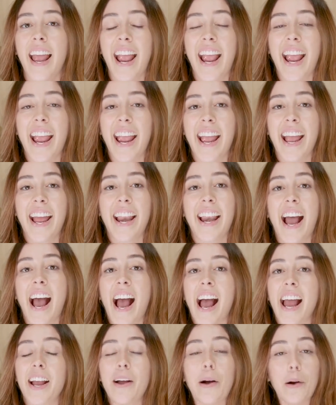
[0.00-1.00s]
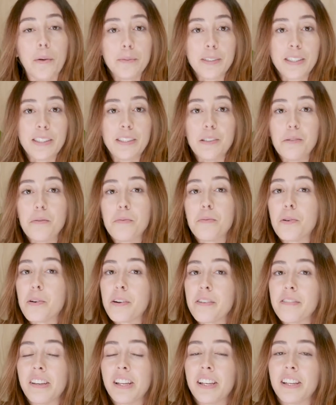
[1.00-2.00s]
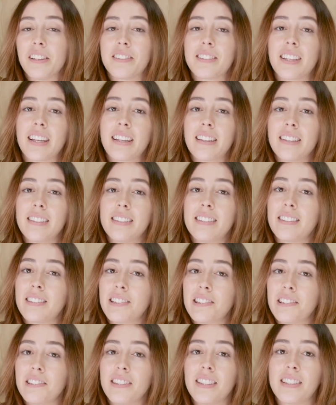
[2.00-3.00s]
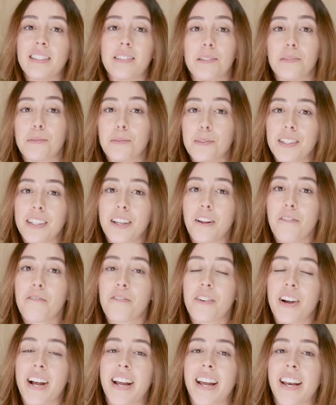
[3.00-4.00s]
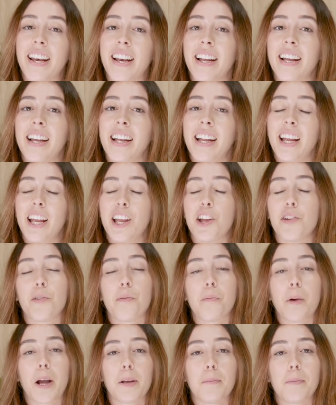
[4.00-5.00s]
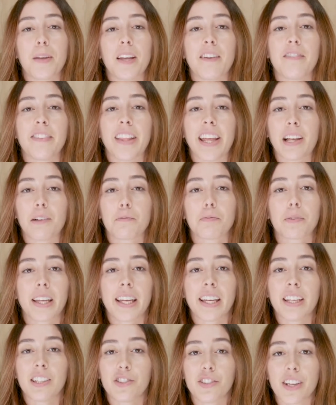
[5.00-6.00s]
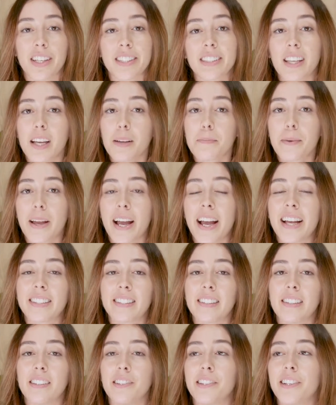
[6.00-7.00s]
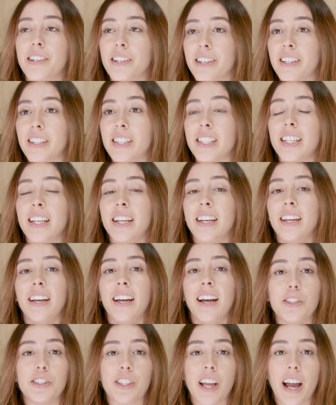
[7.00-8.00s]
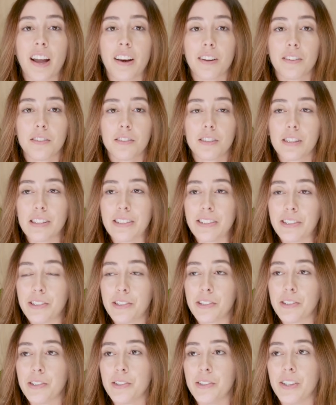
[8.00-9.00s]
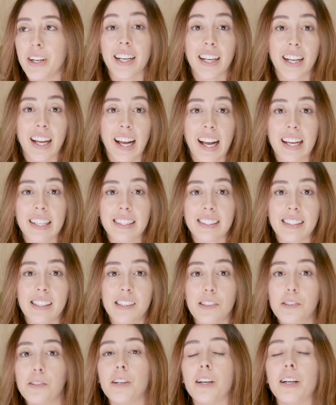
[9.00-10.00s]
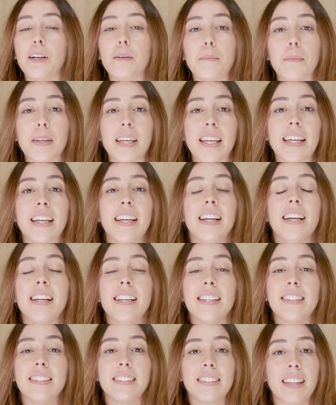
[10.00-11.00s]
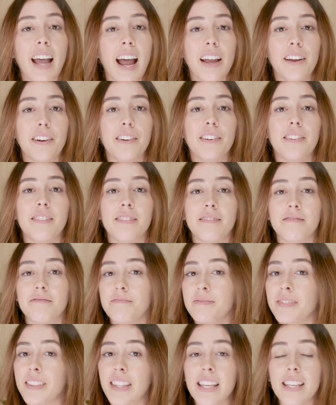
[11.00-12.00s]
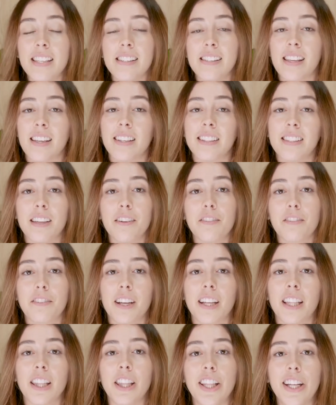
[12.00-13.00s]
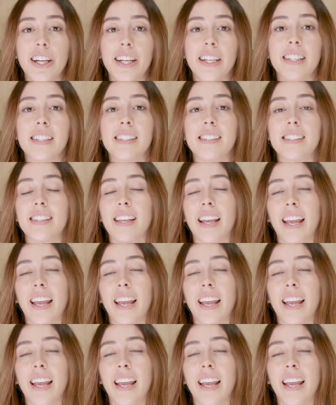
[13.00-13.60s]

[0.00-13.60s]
and I hope to do more videos like this soon. This was really fun. It reminded me of like playing dress up as a little girl. Shout out to Agazi who helped me style these different looks,